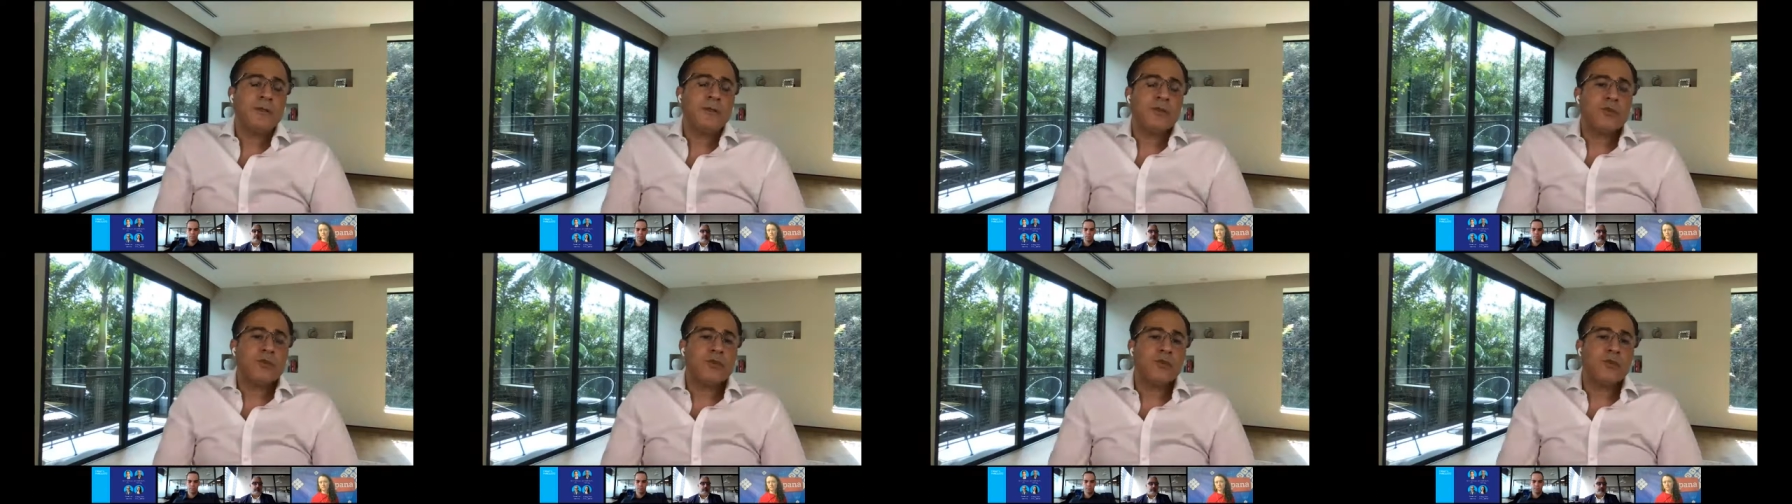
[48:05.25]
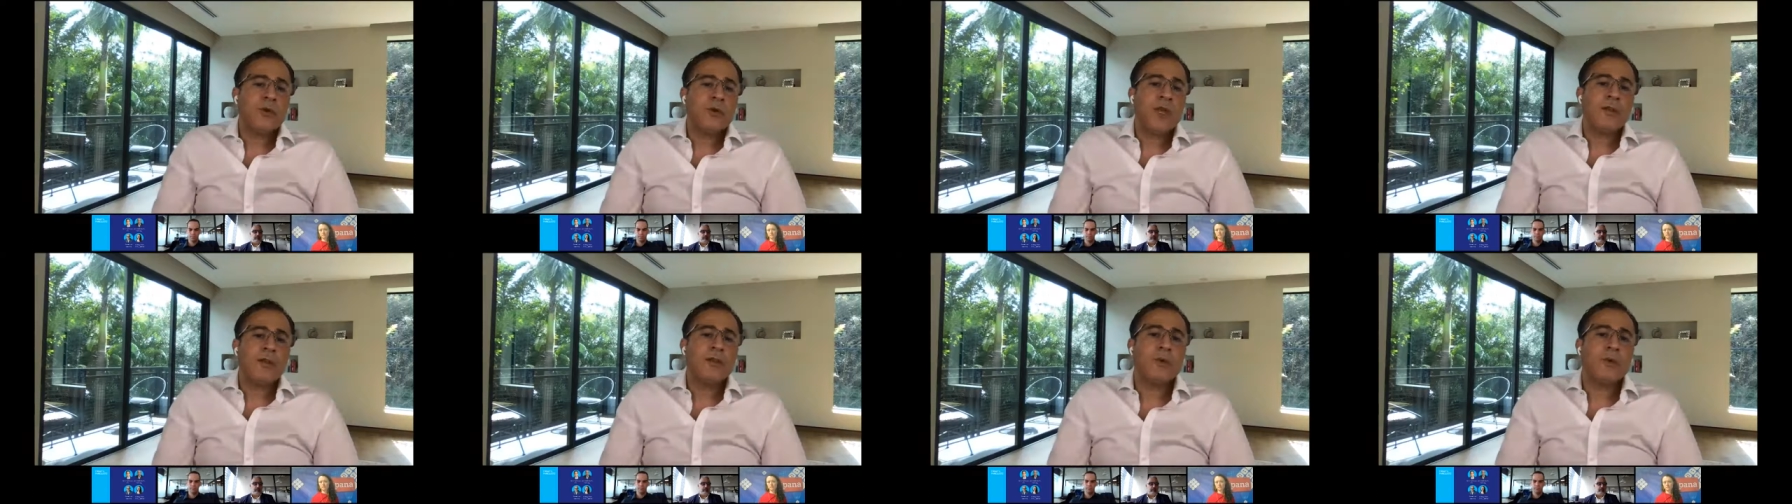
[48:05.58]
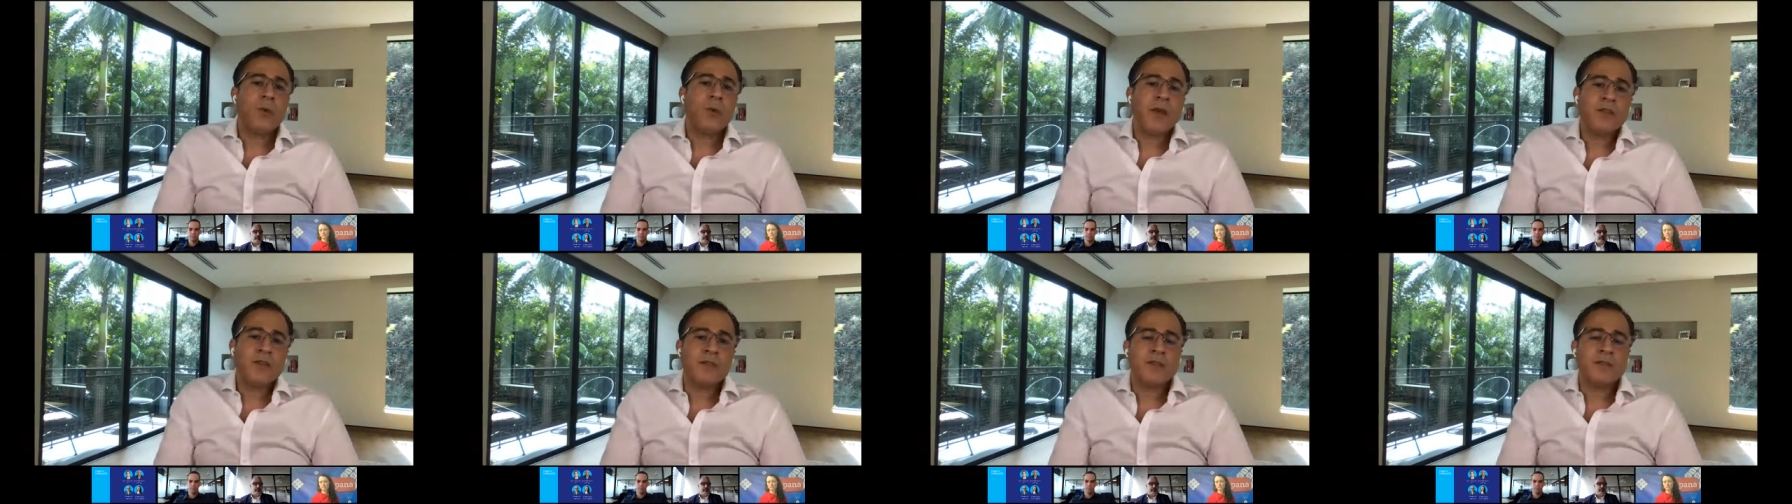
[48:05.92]
to create the
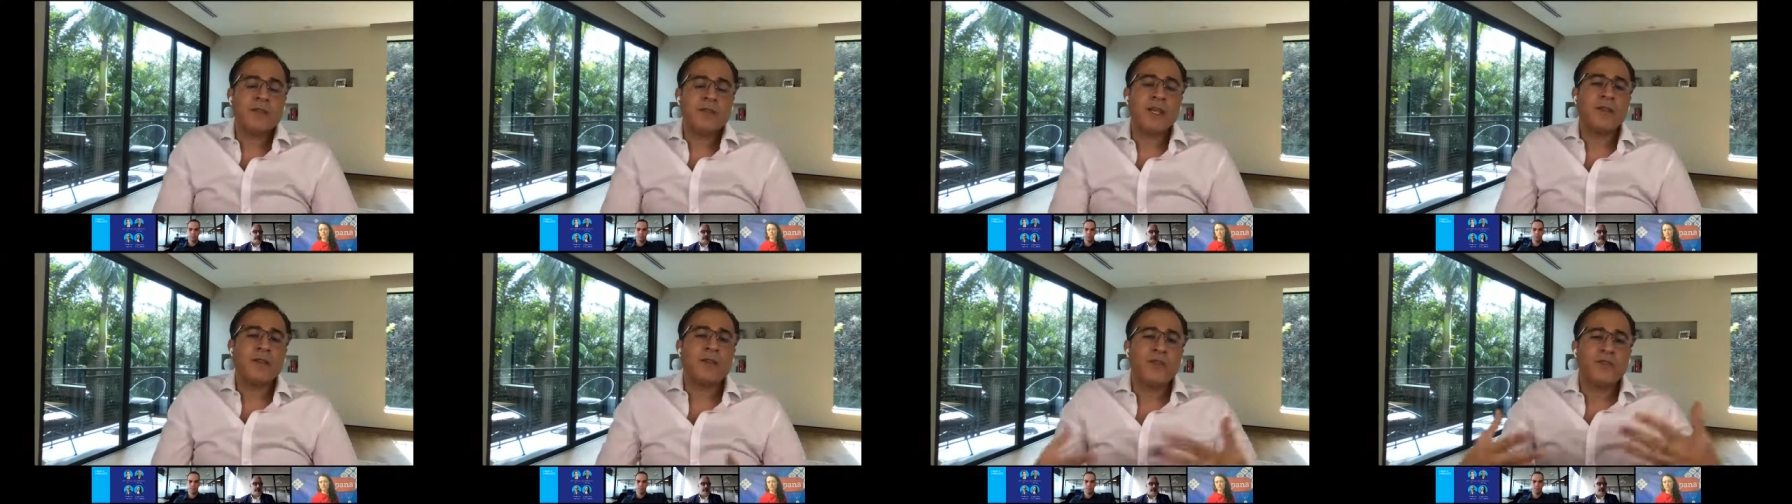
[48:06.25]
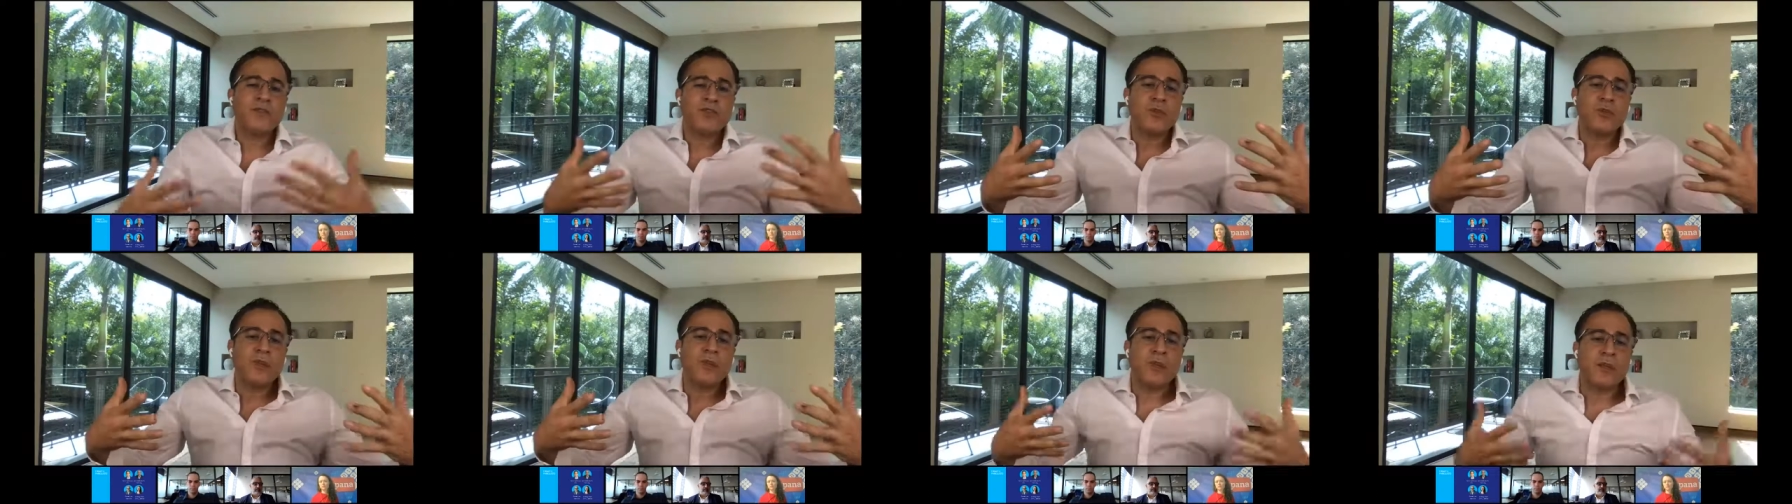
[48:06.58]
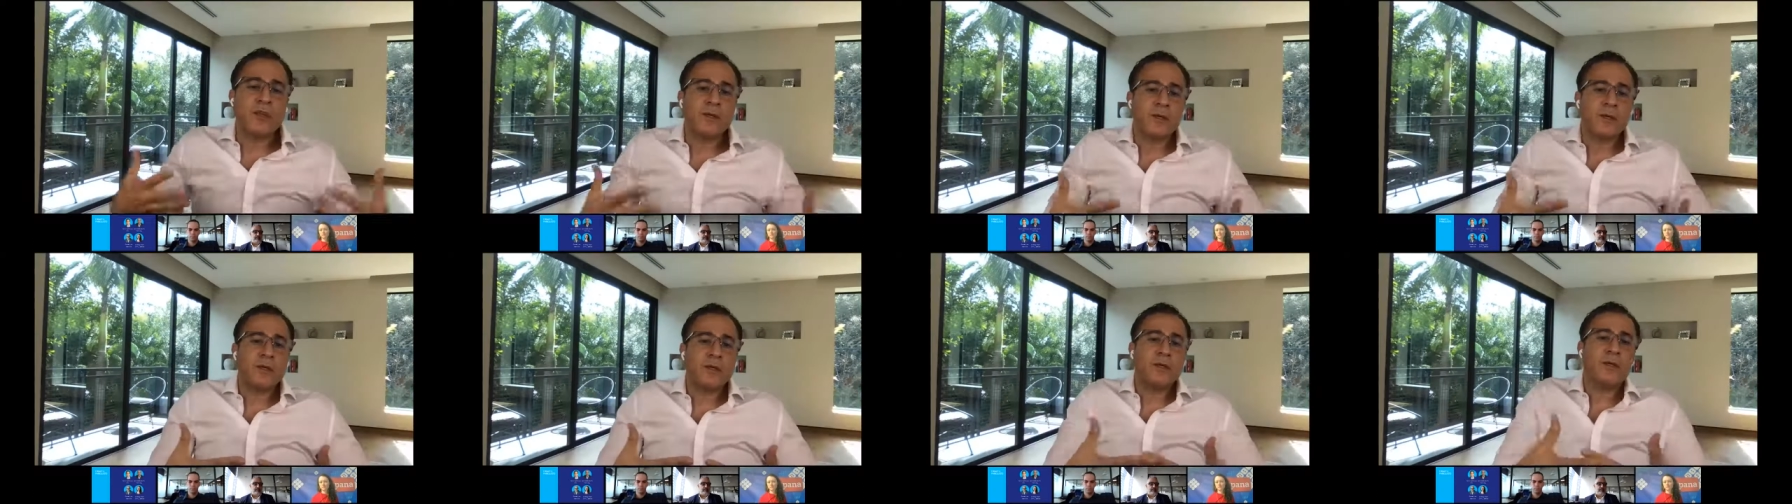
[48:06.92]
right incentives so that
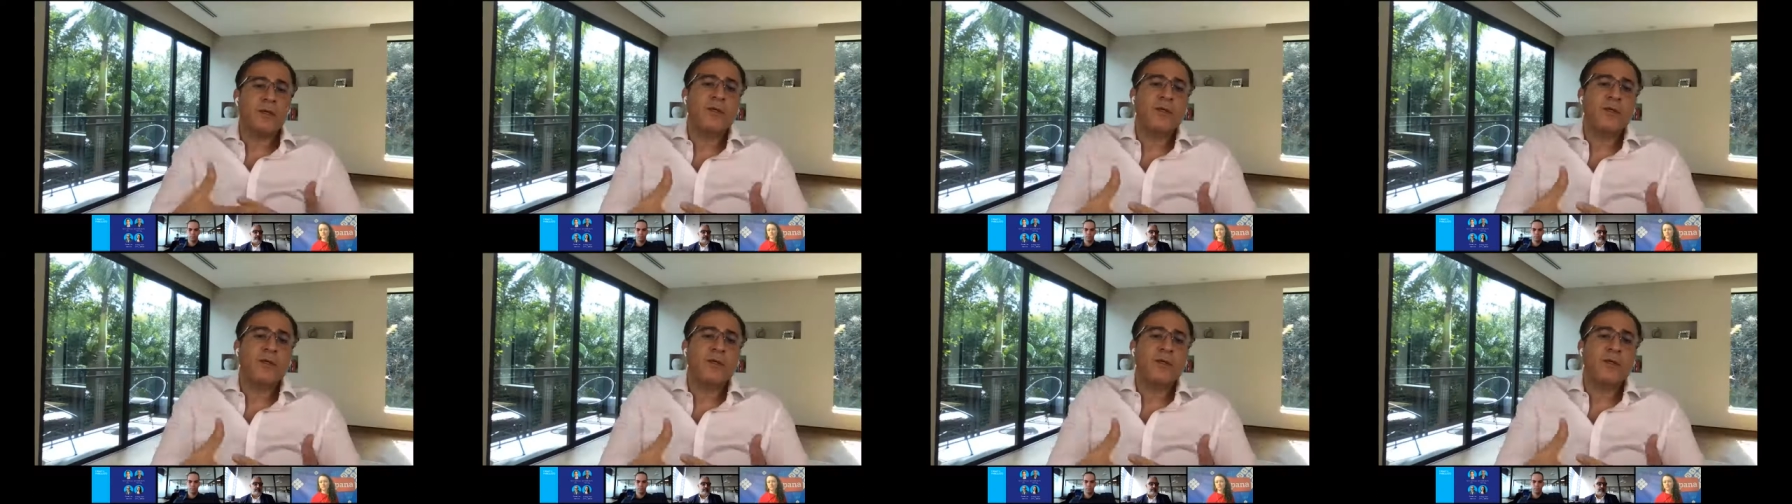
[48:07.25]
the